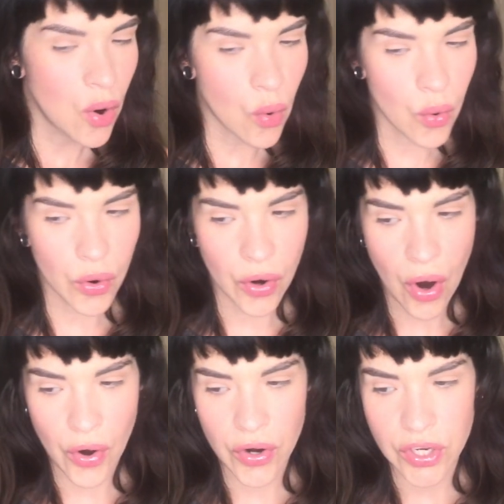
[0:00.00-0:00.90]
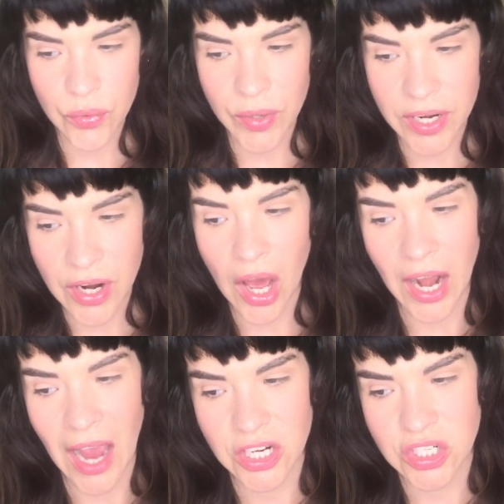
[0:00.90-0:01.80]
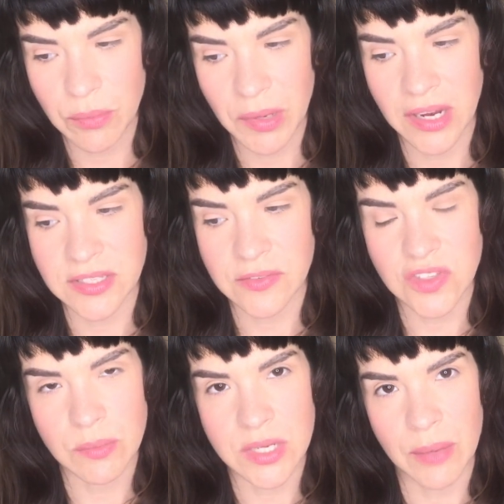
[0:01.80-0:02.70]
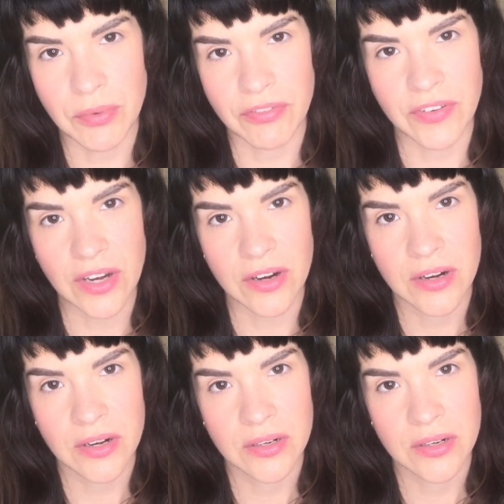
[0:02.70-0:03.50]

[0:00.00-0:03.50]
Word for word: or are you in non-action because of some type of fear?